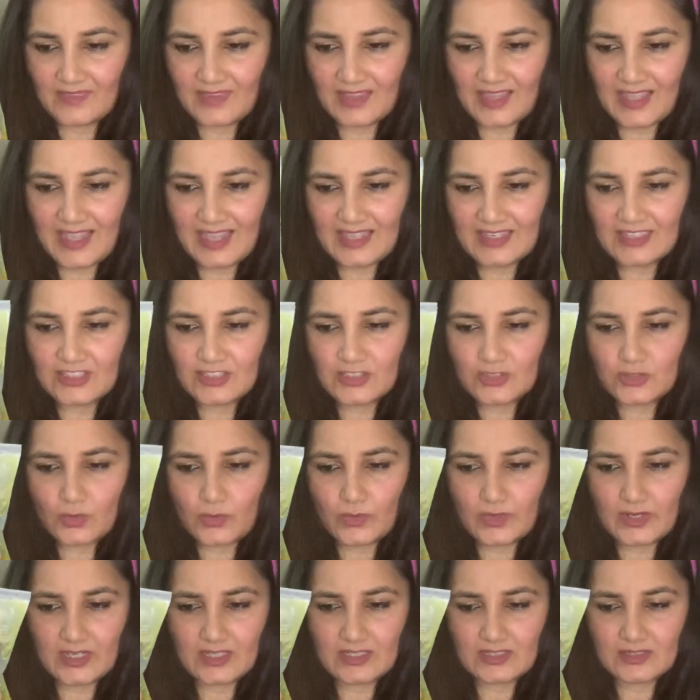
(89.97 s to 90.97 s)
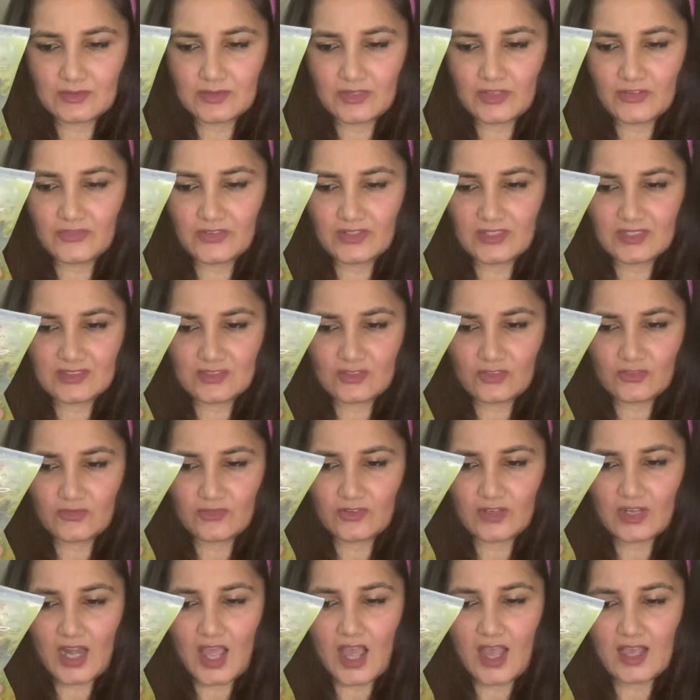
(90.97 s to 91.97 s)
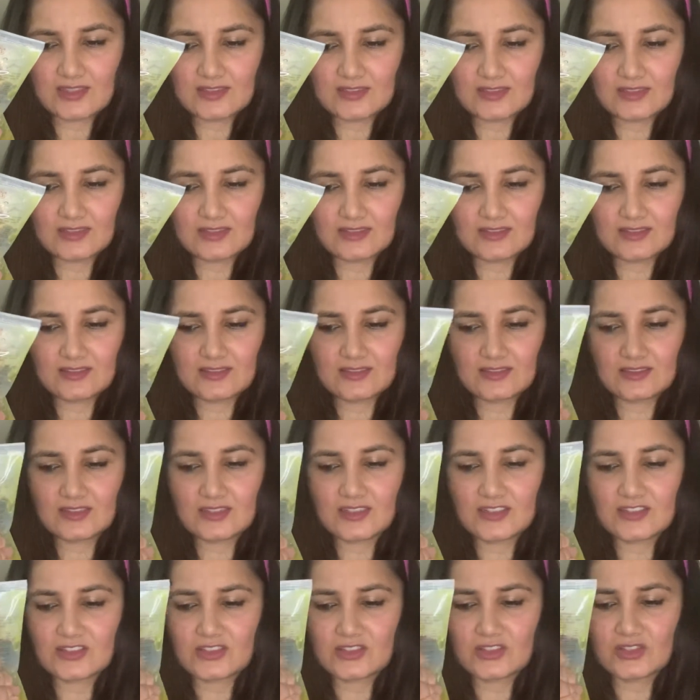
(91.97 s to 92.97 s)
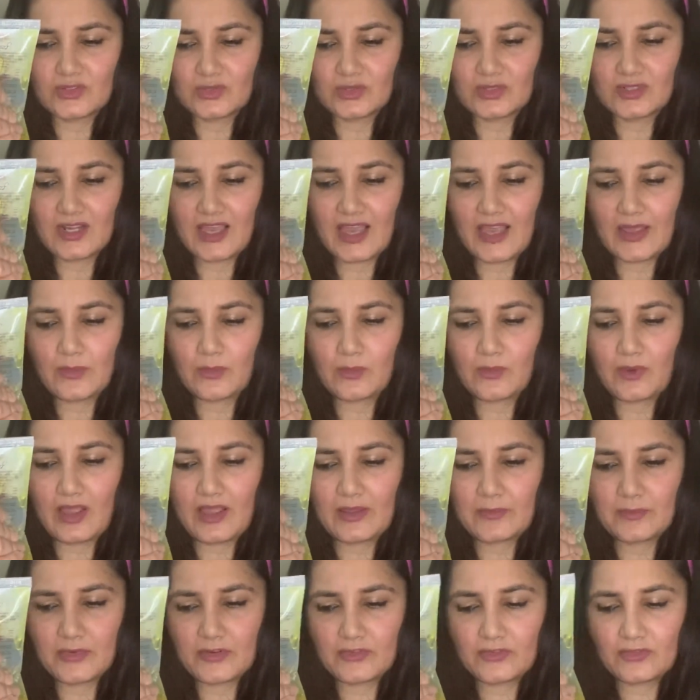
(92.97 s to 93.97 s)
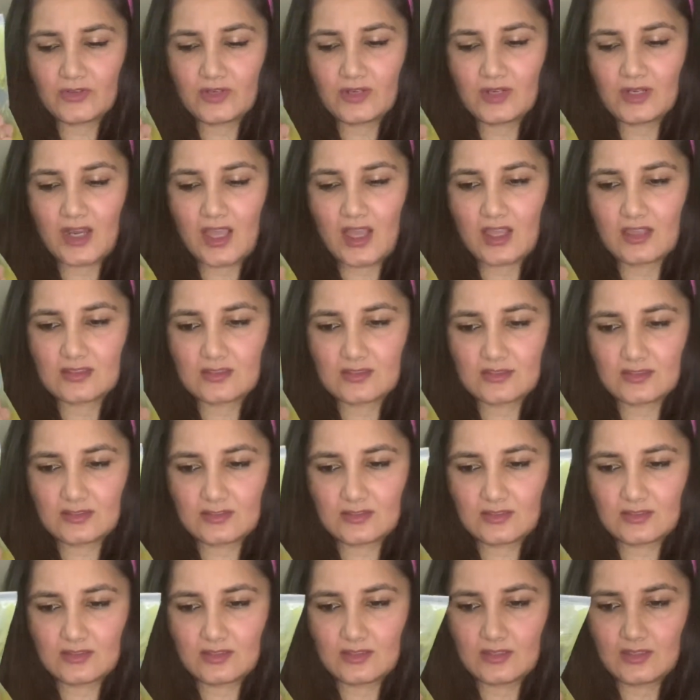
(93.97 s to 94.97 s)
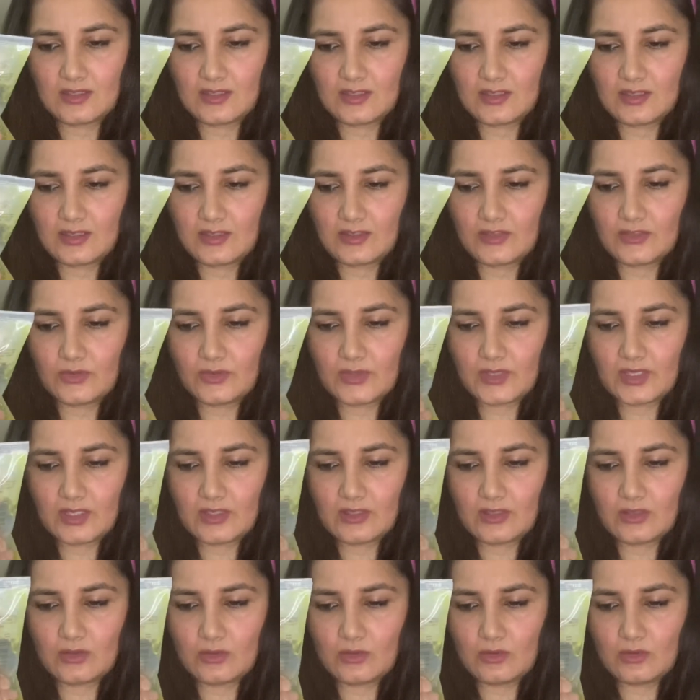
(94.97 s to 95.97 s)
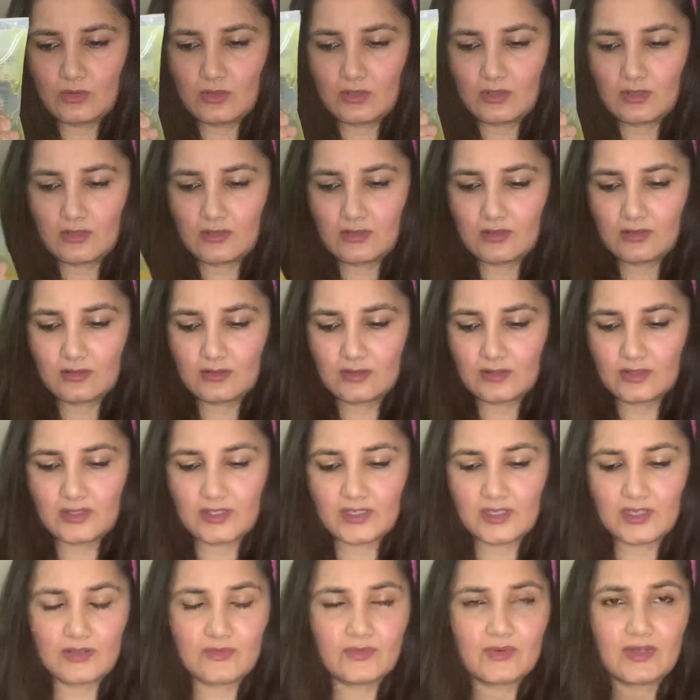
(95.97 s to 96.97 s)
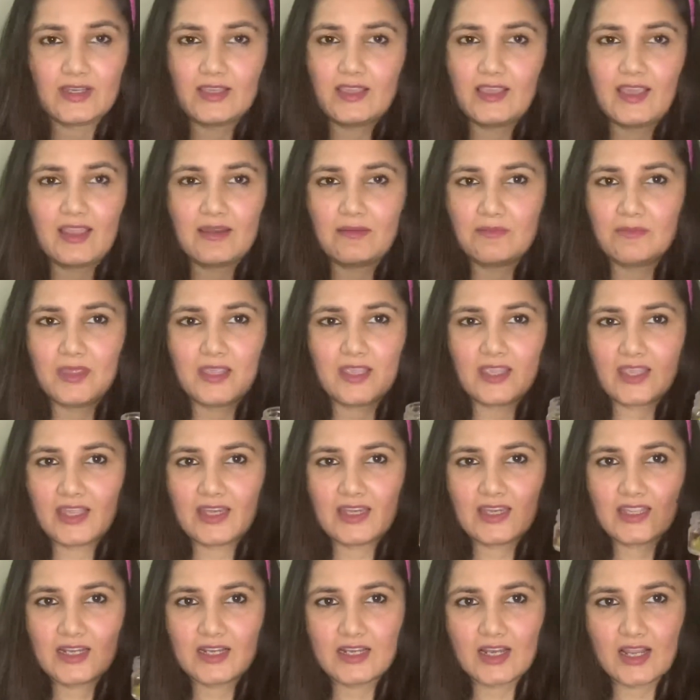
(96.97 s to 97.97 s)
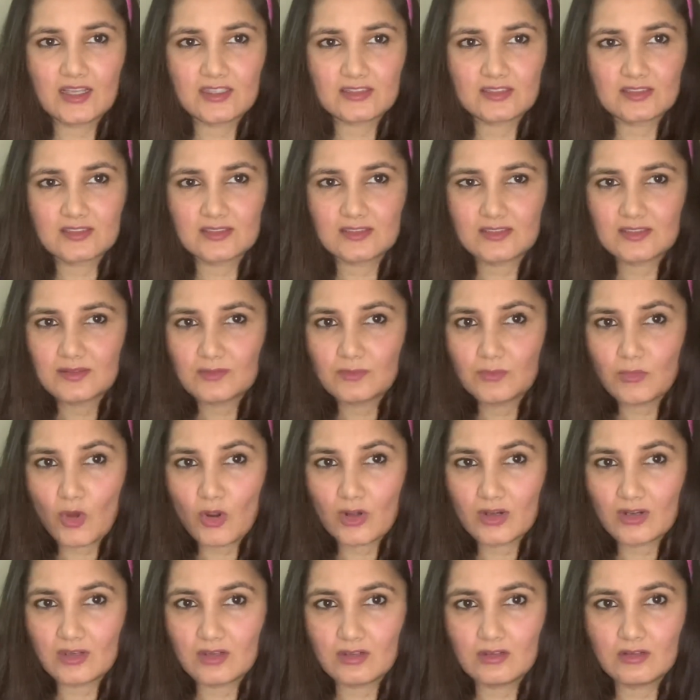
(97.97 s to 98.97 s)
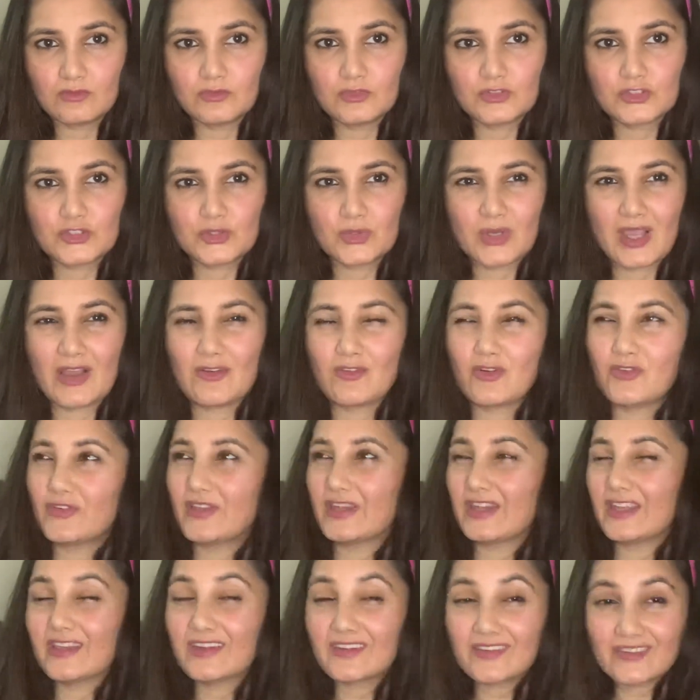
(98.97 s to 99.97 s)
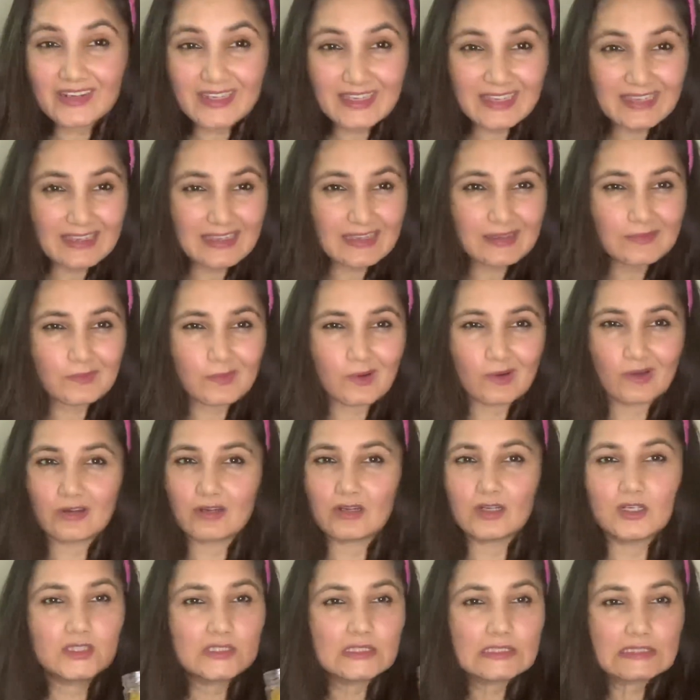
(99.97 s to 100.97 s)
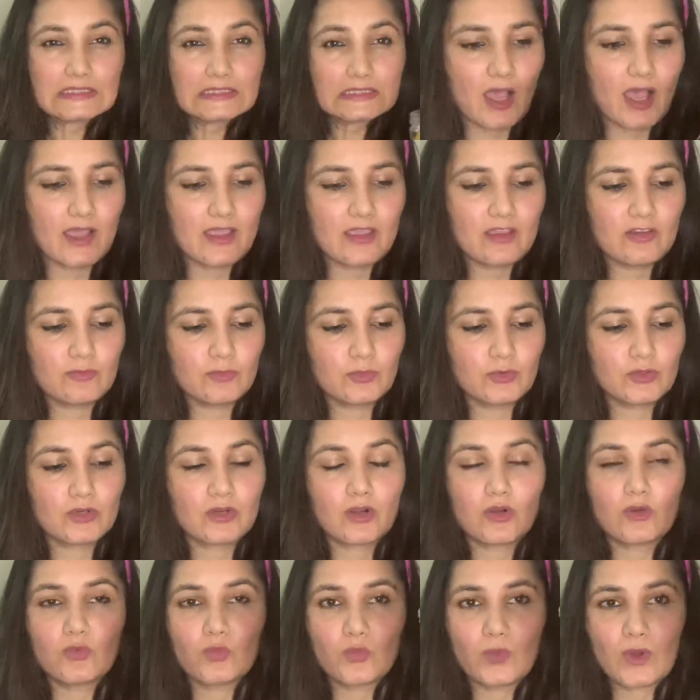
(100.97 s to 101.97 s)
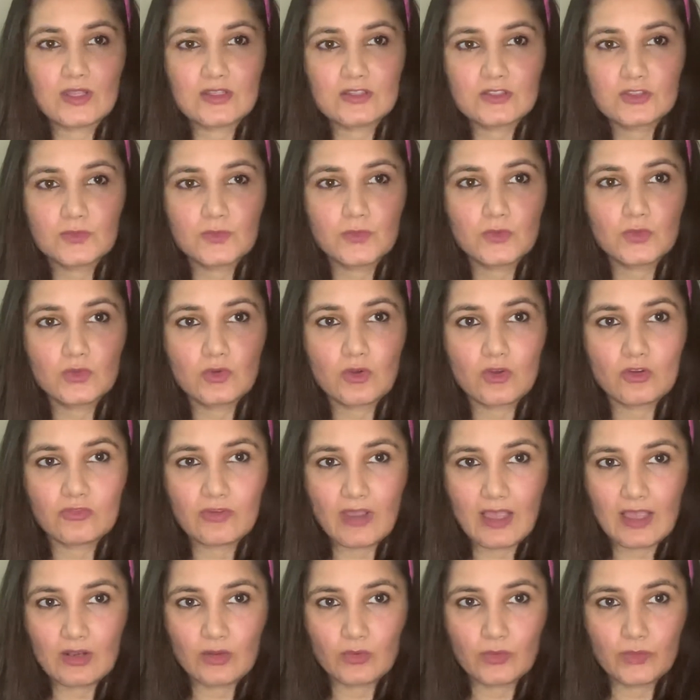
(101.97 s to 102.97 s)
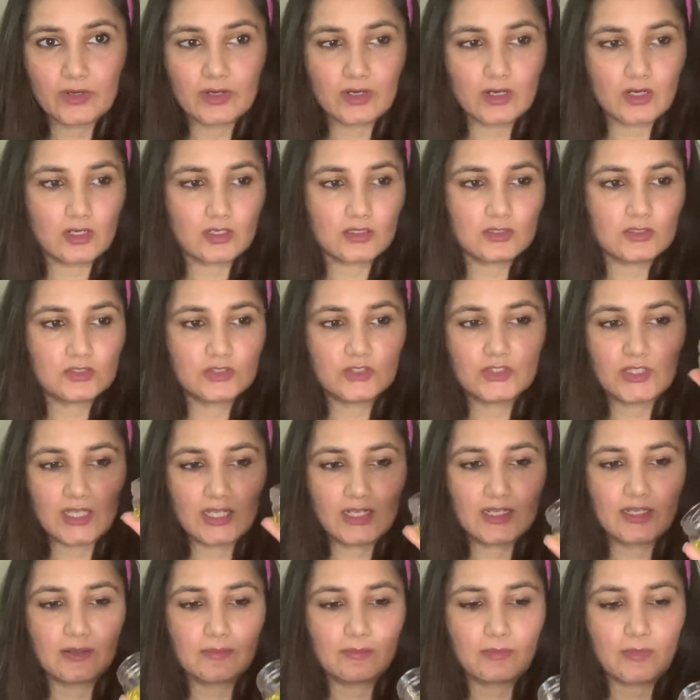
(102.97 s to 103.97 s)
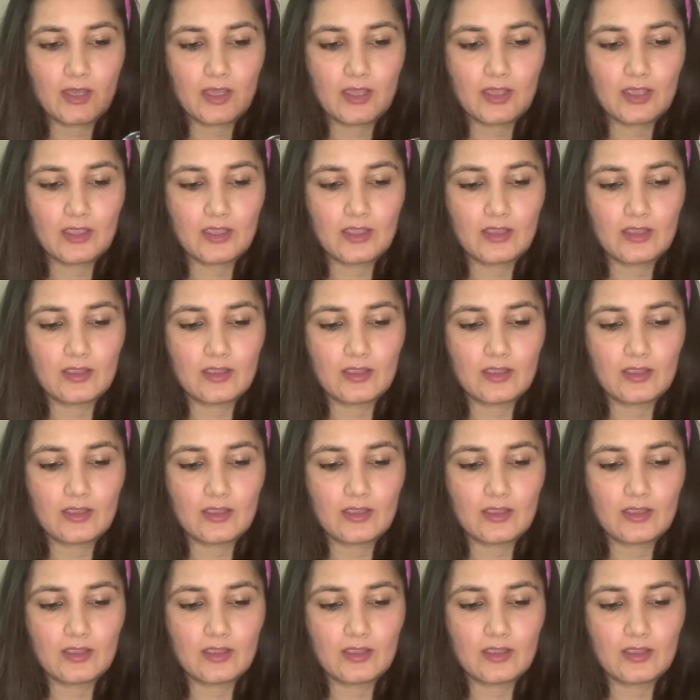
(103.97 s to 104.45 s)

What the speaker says: any storage. If it is of glass, it is good. I prefer glass. You can DIY and make any glass bottle which you have of any cream. Or I have put around 1 spoon of aloe vera gel in my